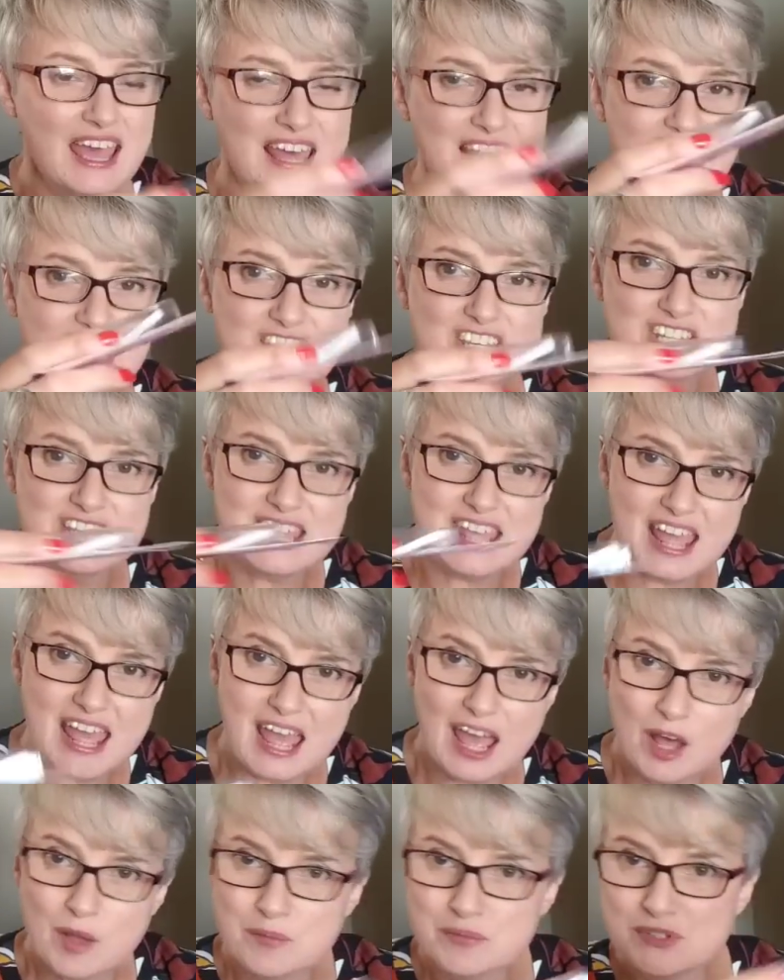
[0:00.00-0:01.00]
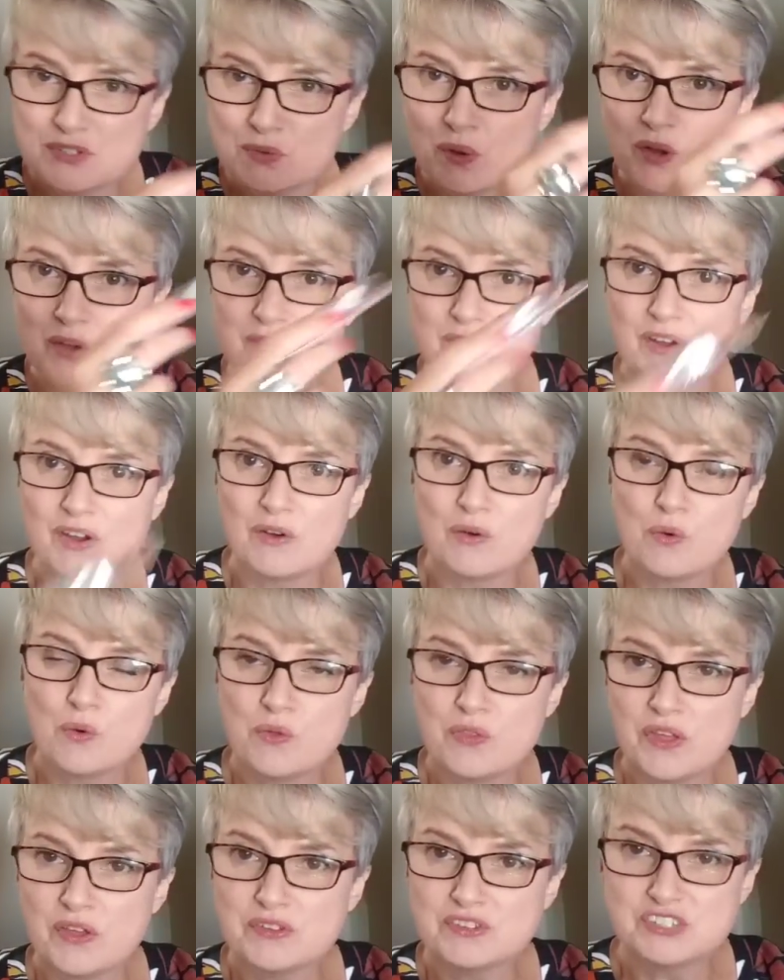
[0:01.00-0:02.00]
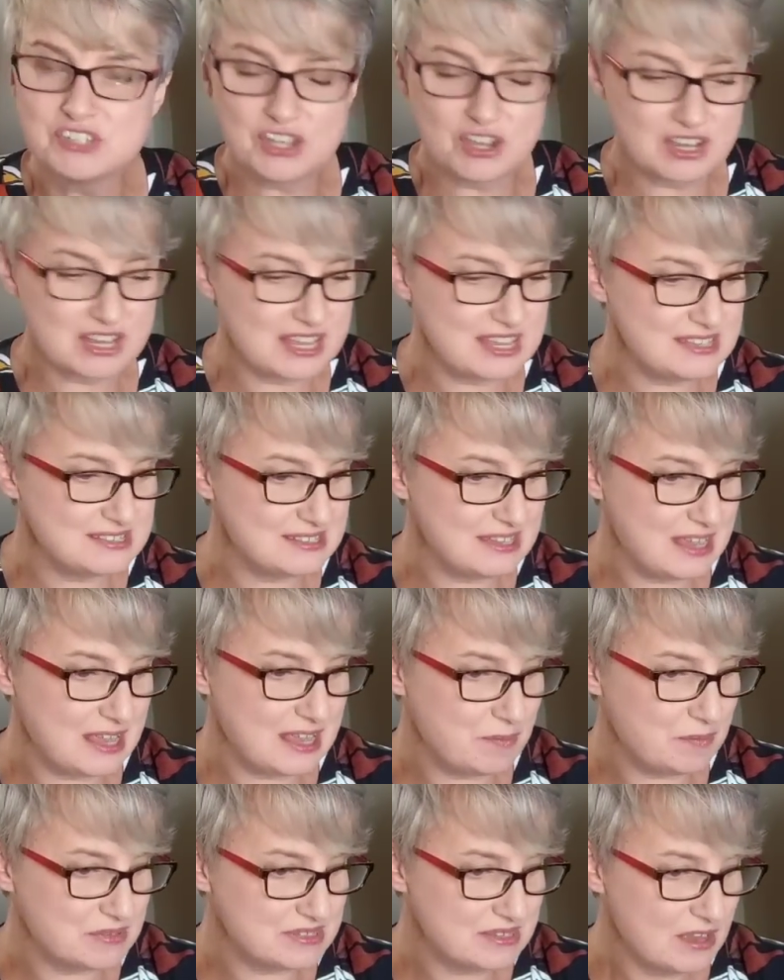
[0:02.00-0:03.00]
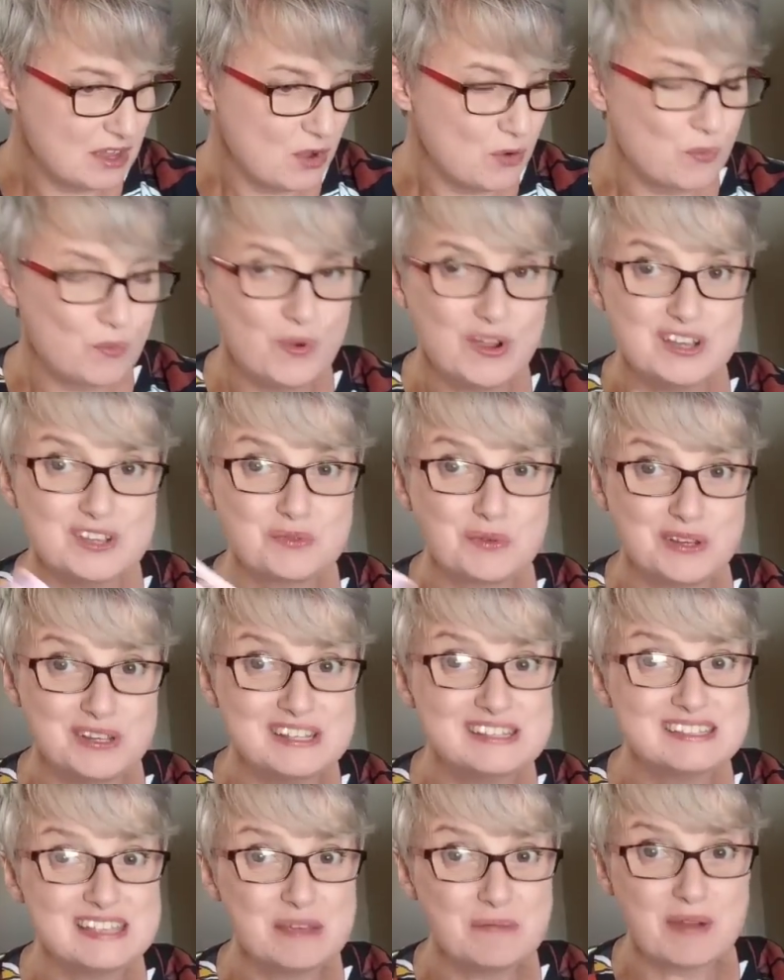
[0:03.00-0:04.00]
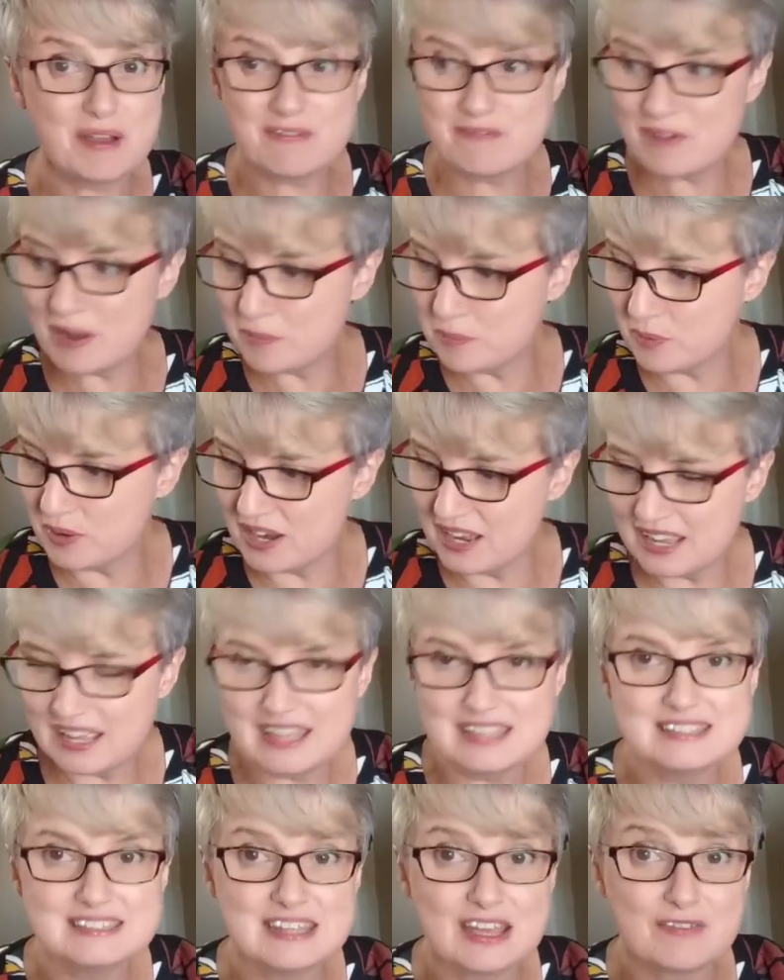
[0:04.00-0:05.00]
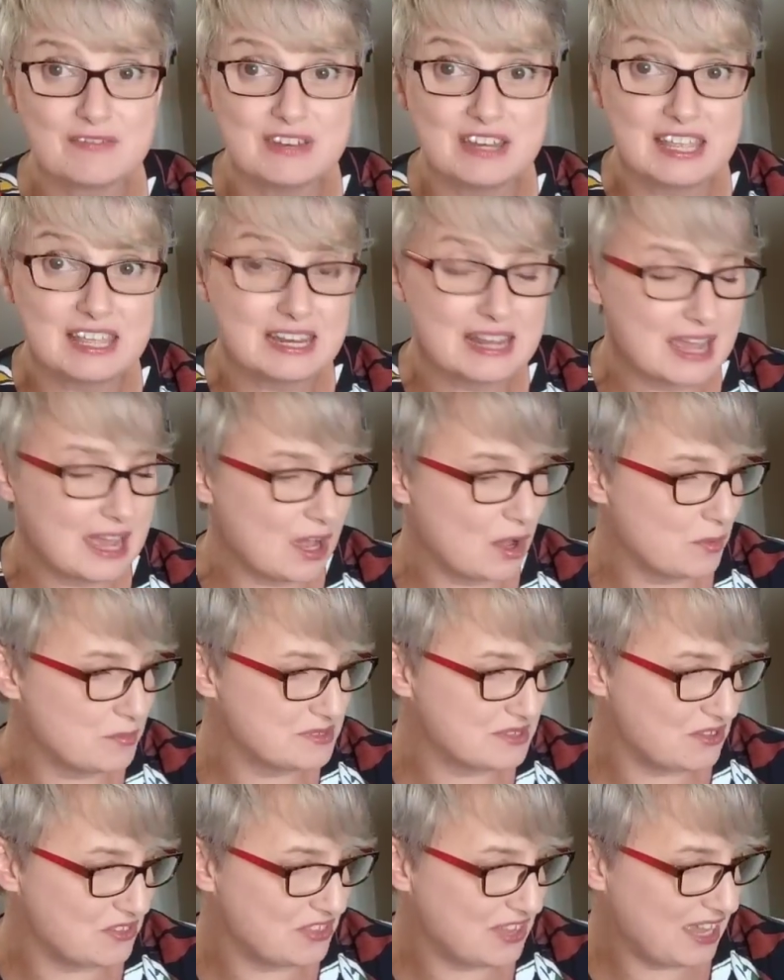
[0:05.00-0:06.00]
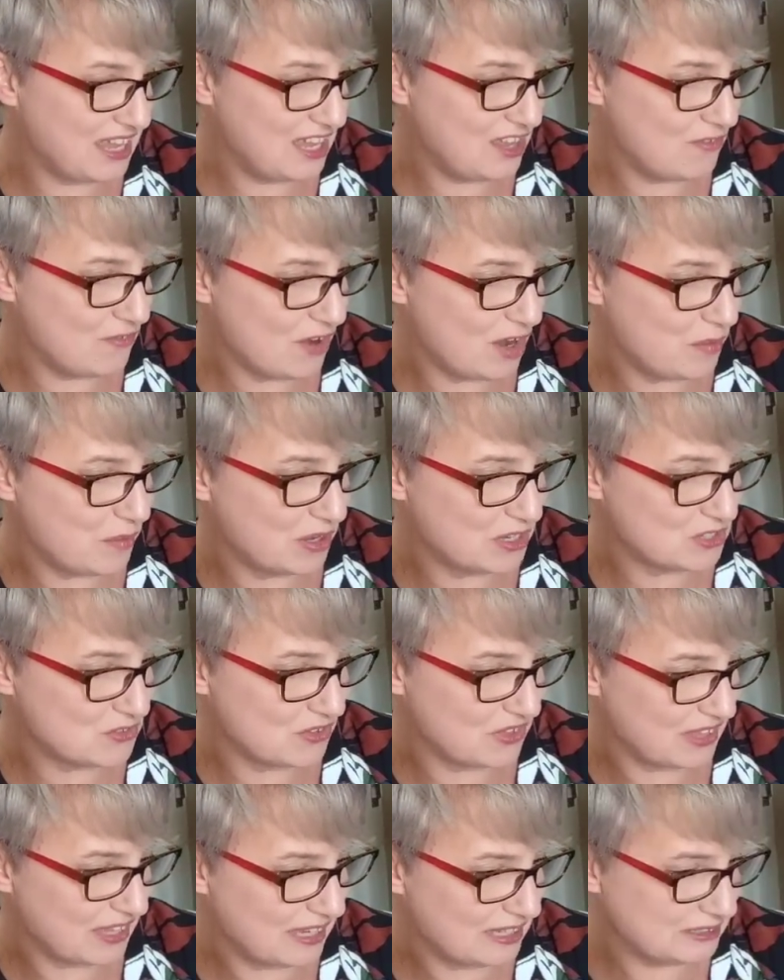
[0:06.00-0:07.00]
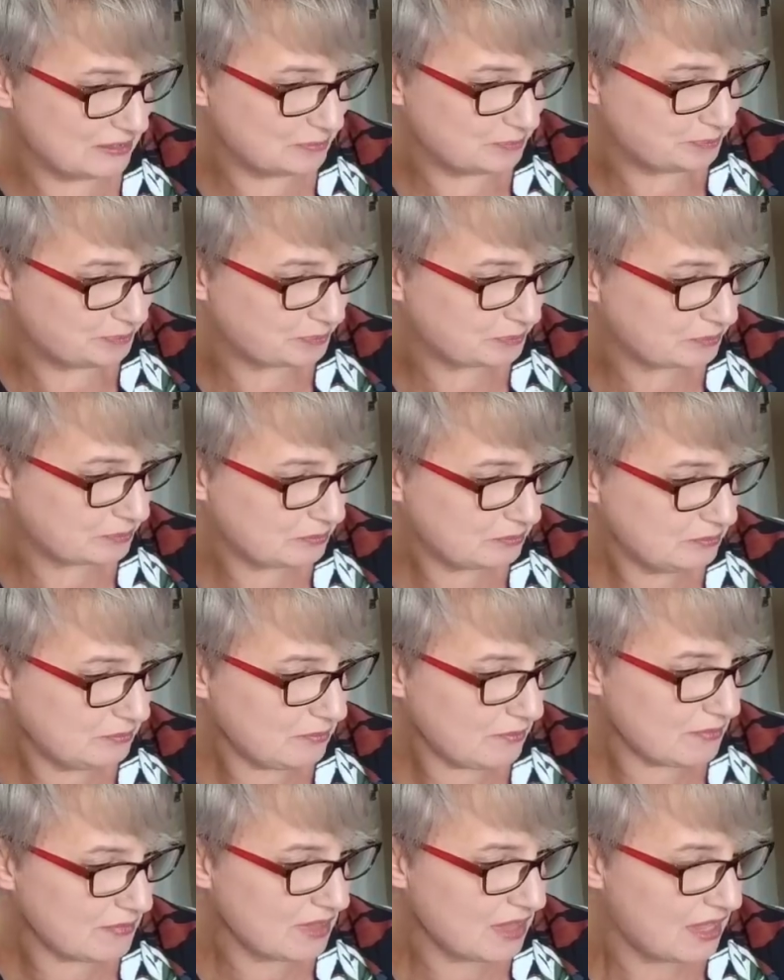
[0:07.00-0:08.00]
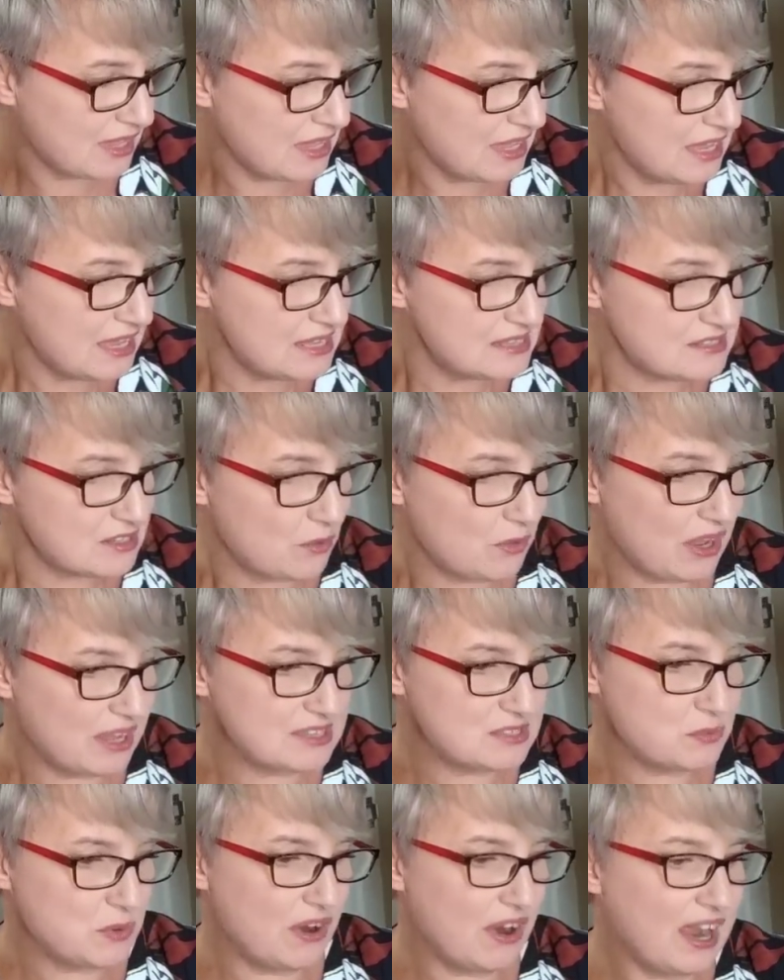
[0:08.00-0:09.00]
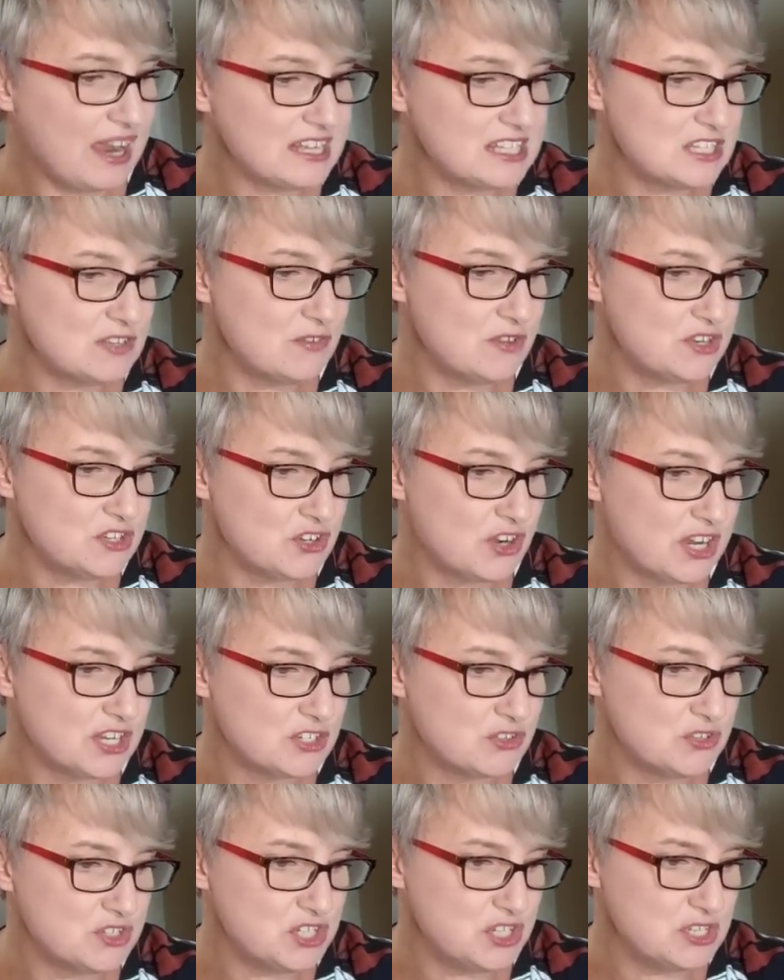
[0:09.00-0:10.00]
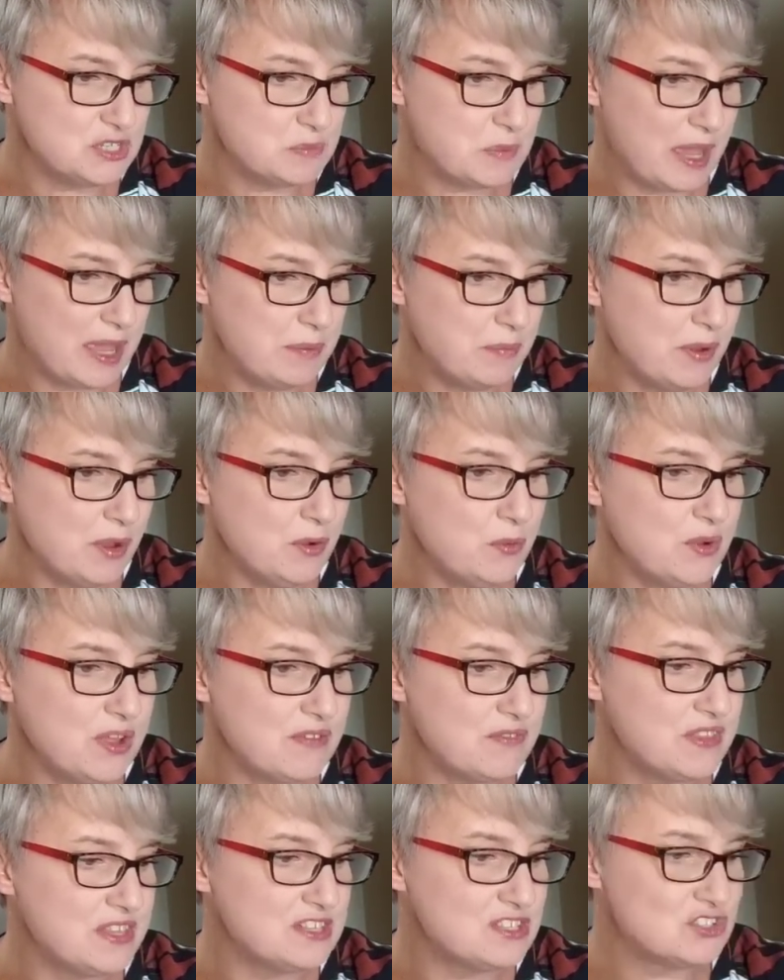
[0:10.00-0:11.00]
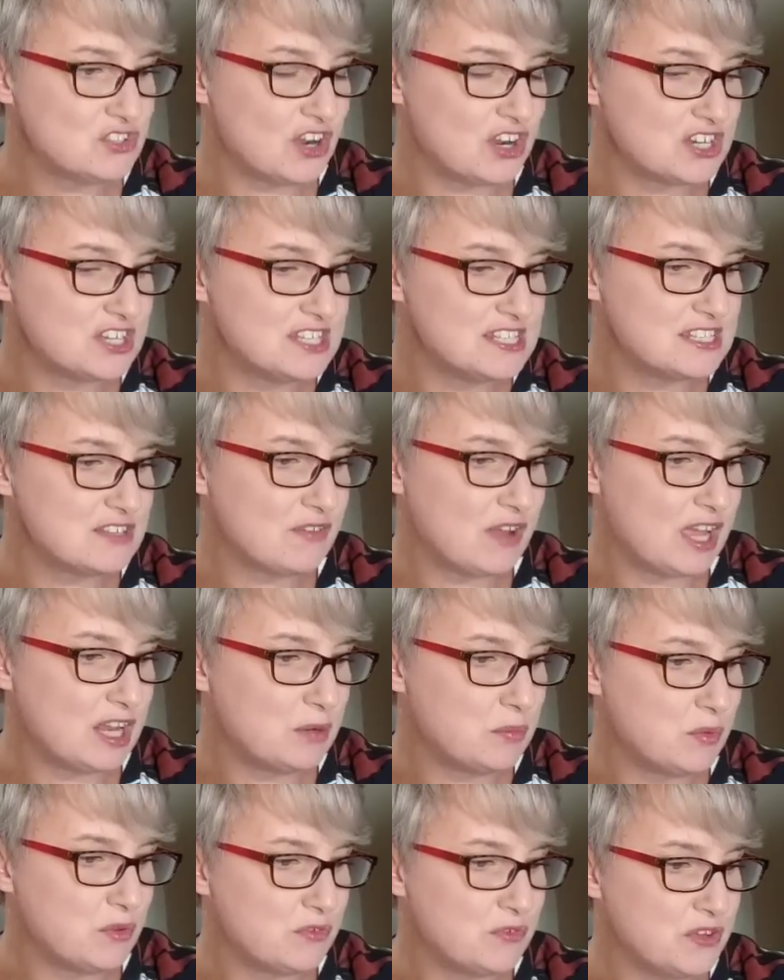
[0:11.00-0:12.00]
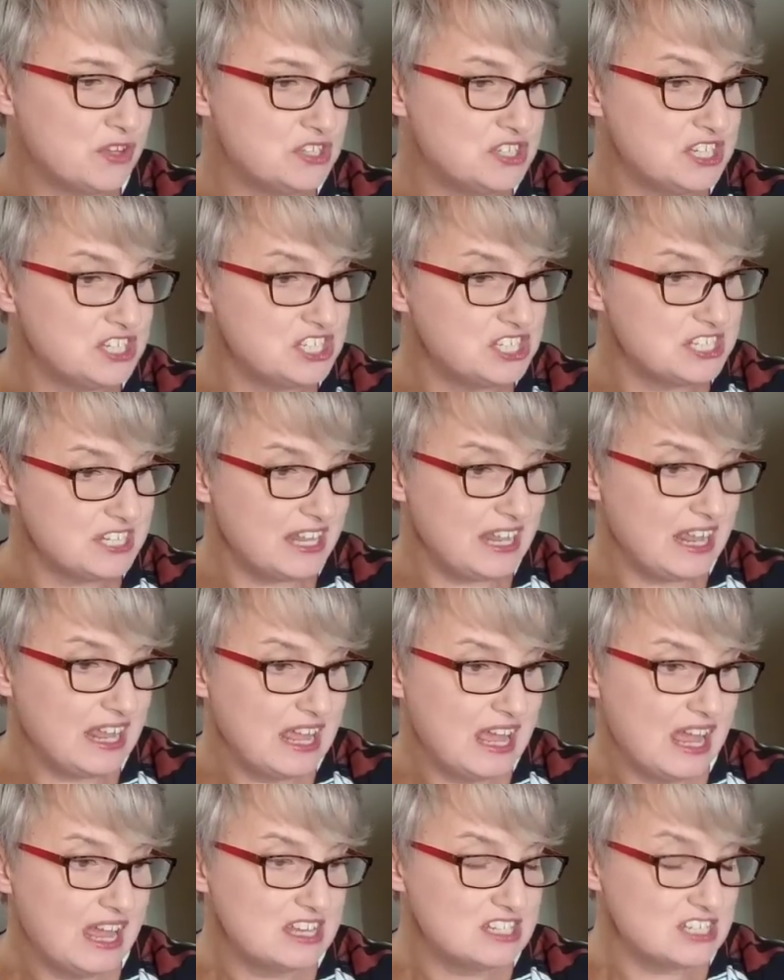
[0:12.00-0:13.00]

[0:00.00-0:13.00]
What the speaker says: and actually it helps you over all those chunky seams, which when you see my fabric is definitely going to help. So thank you very much for that. So as we are actively trying to reduce paper, we have the instructions available for you digitally,